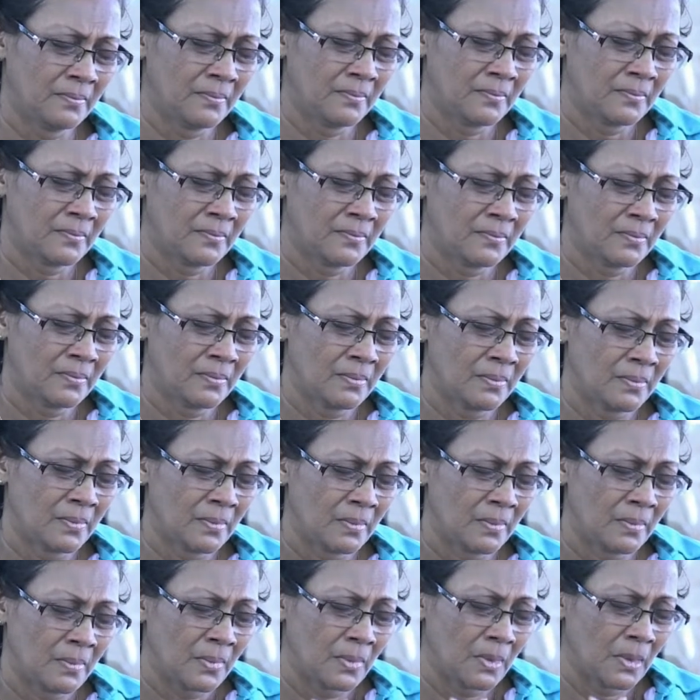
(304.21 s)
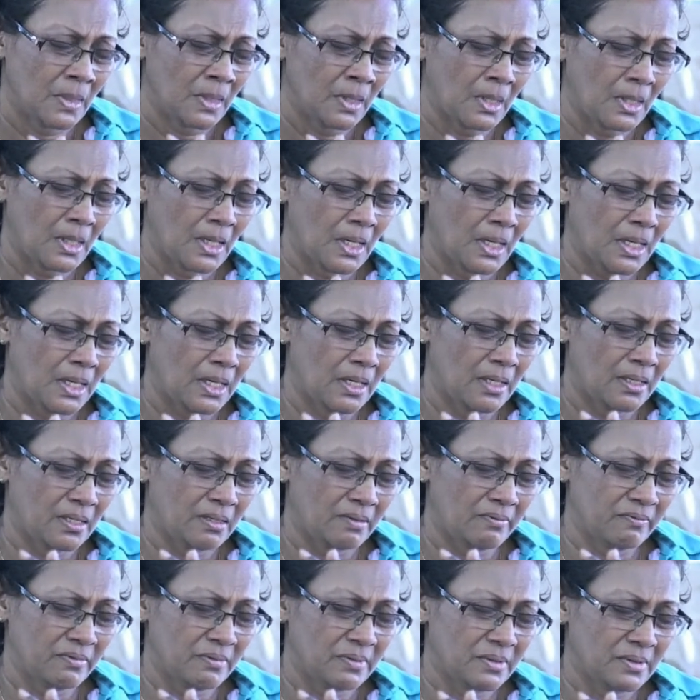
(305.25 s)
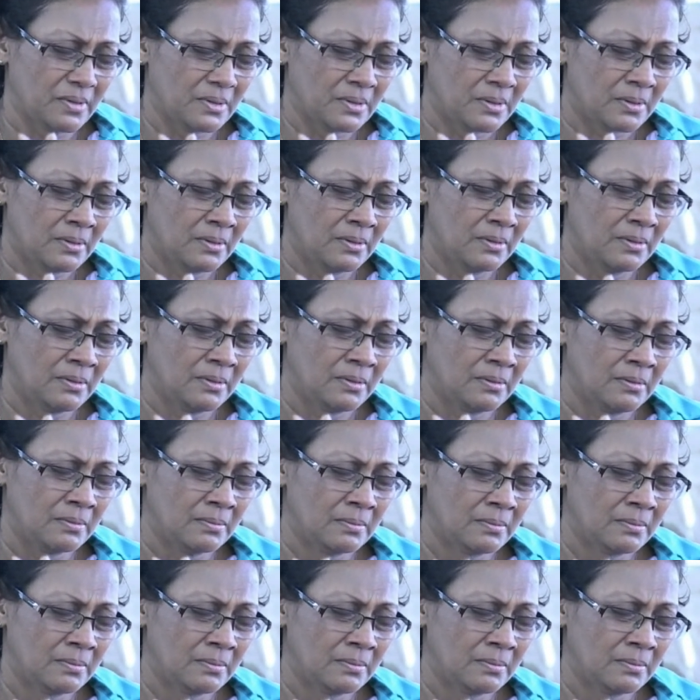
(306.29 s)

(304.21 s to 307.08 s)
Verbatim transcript: yesterday, today, and forever.